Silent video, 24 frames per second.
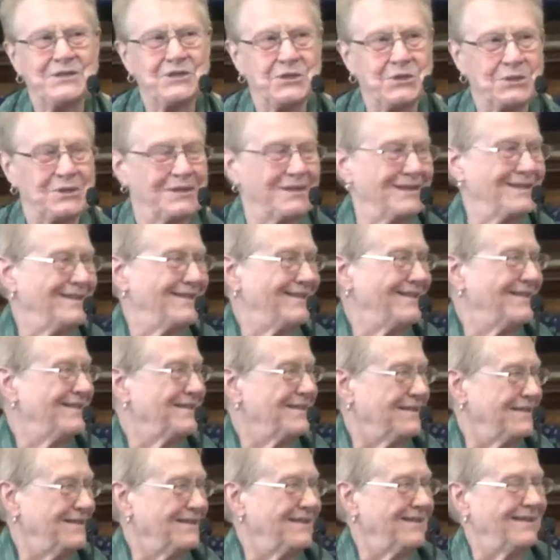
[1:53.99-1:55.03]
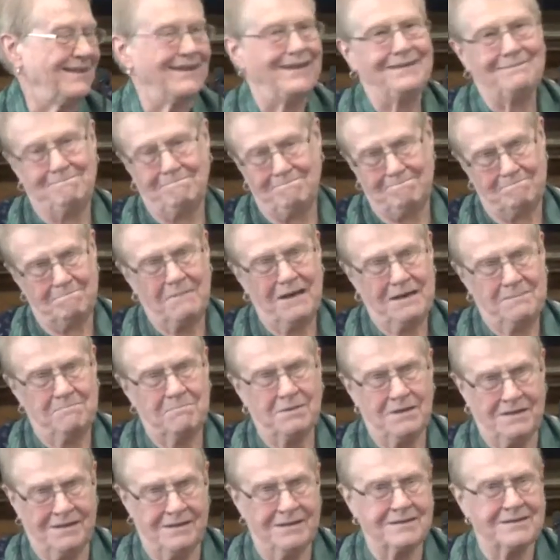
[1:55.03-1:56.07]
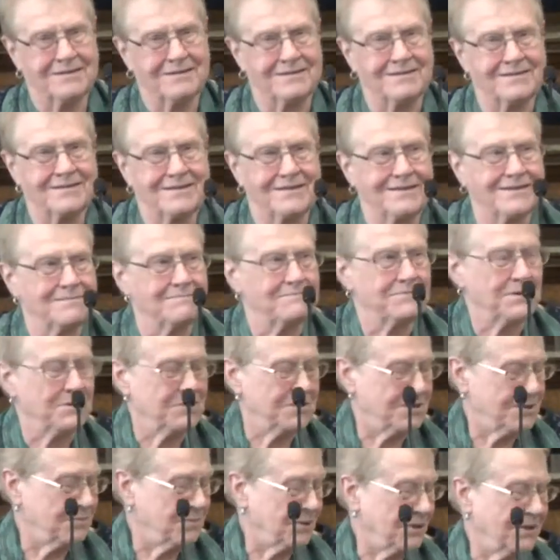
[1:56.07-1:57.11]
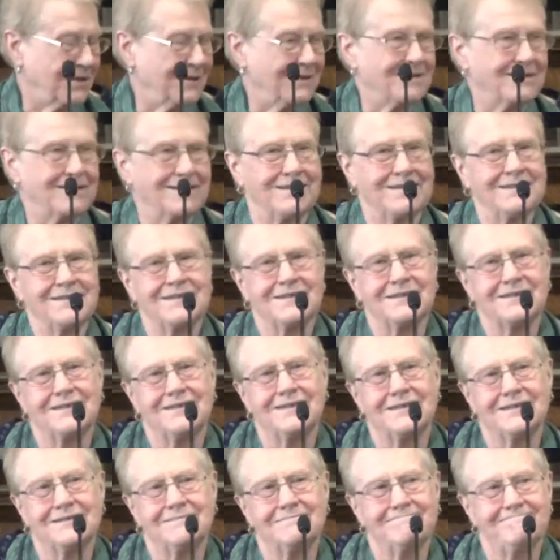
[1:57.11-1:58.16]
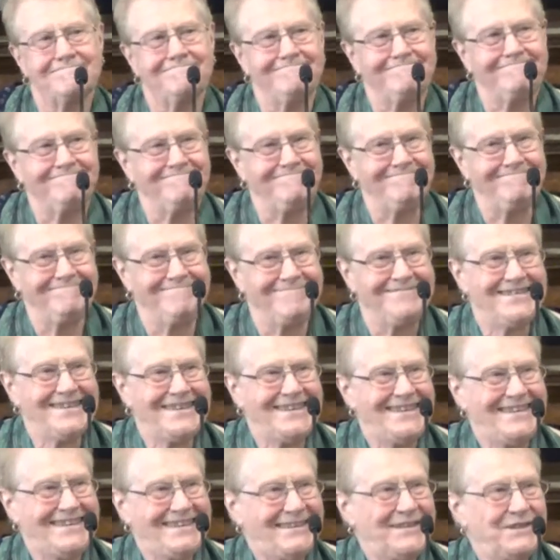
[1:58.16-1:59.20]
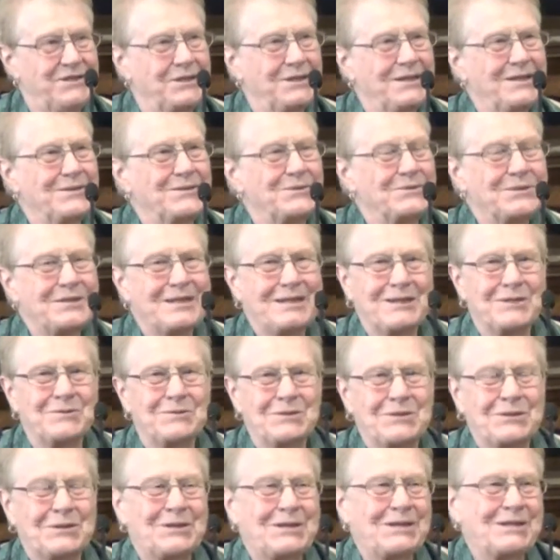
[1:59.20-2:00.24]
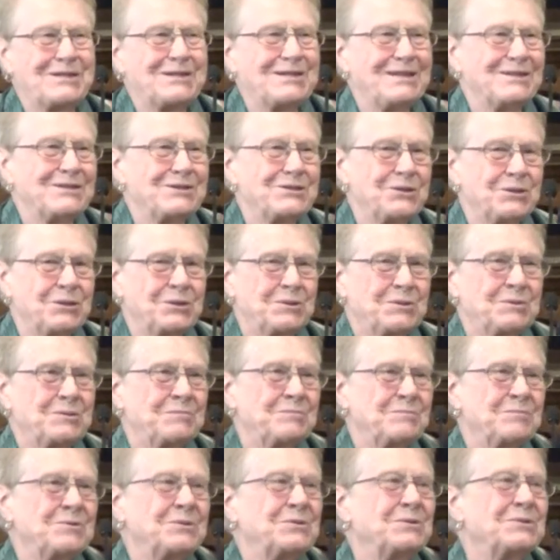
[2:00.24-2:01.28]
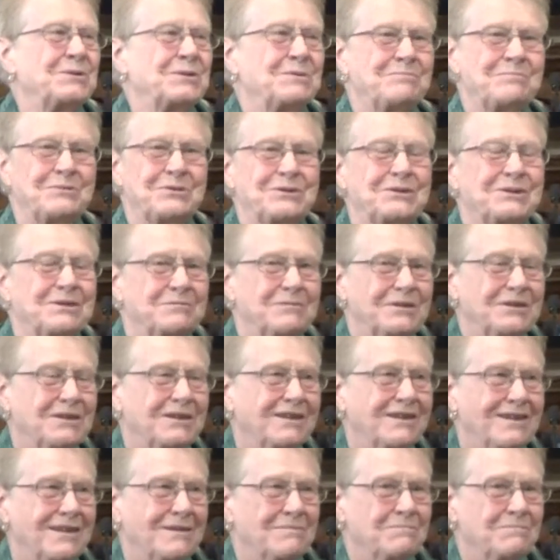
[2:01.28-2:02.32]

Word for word: as my bark is compostable, I think, uh, you can either take the contents home or put them in the